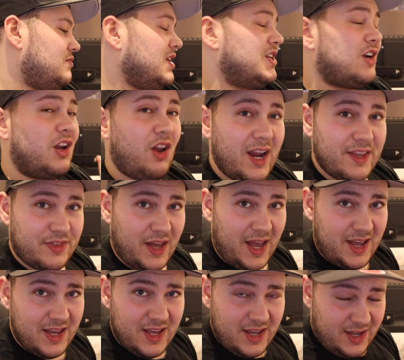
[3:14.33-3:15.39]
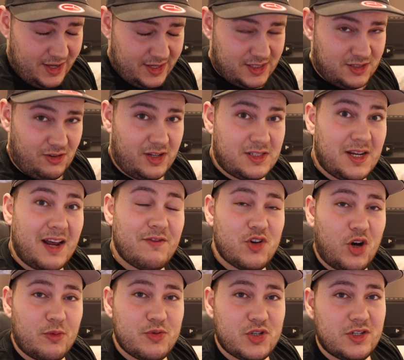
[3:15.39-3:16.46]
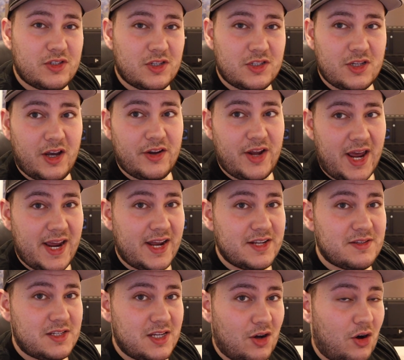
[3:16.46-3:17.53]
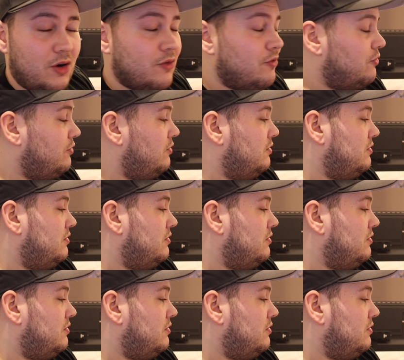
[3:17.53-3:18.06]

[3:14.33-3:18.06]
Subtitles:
And I like that. It's nice to have the option to turn ANC off,